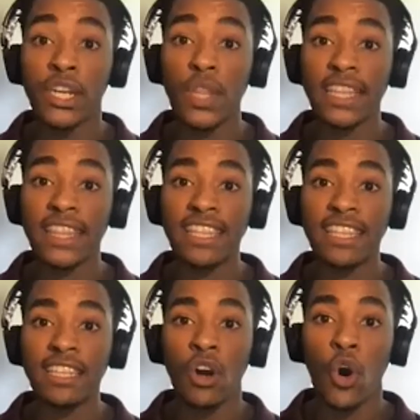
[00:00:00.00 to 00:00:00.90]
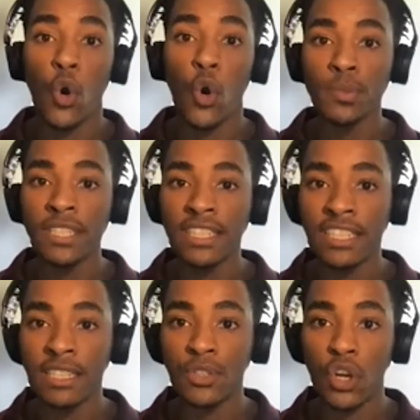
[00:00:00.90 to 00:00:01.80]
that the home
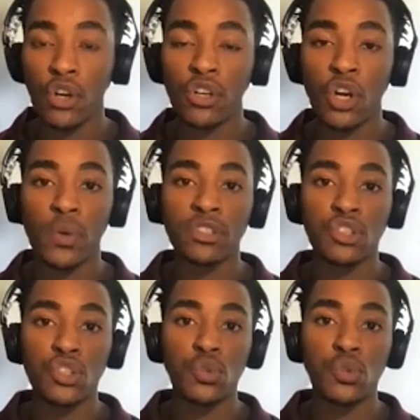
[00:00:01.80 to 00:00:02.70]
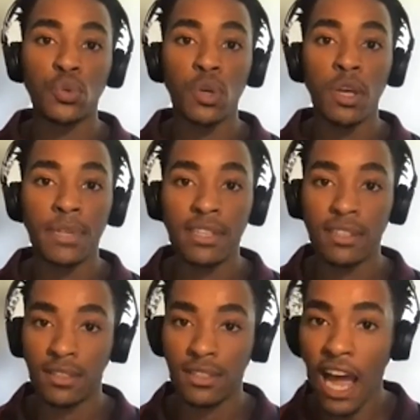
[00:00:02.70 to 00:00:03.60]
teams are going to be
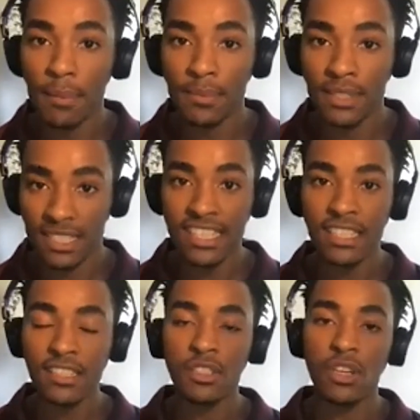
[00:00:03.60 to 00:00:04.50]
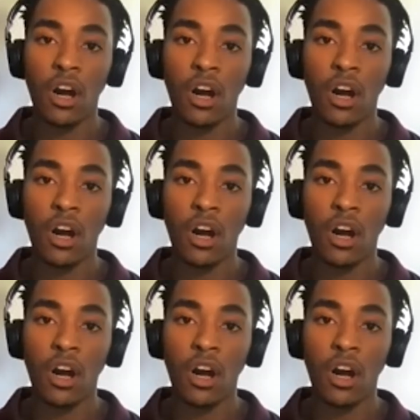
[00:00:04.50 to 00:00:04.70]
the top seeds,